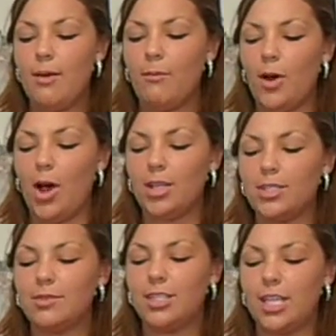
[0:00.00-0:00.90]
but
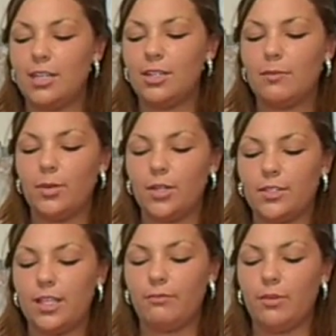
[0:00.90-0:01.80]
also deter the
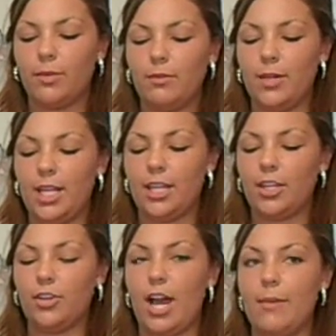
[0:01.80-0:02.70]
person from committing
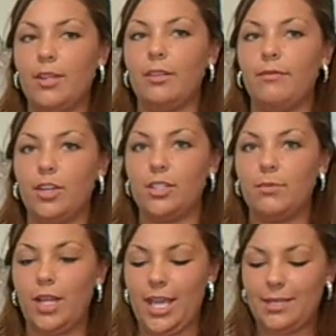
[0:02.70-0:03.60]
the crime in the first
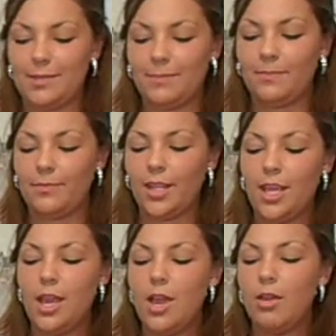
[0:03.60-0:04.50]
place.
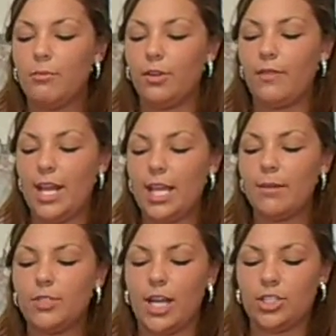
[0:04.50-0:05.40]
Preventing
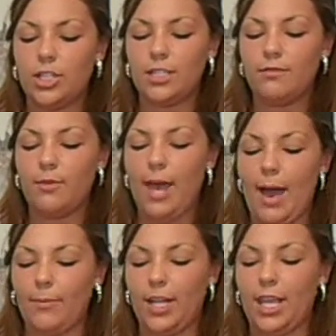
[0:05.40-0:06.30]
abductions from
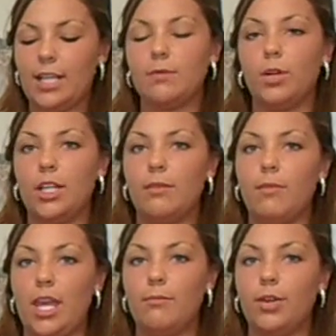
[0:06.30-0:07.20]
happening is one of the
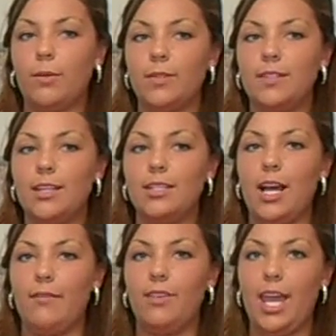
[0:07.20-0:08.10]
main purposes
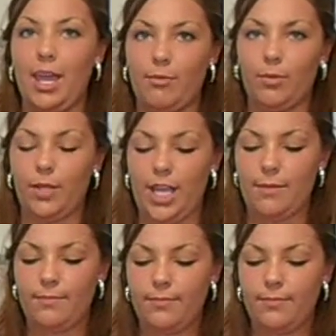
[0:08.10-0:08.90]
of the Amber Plan.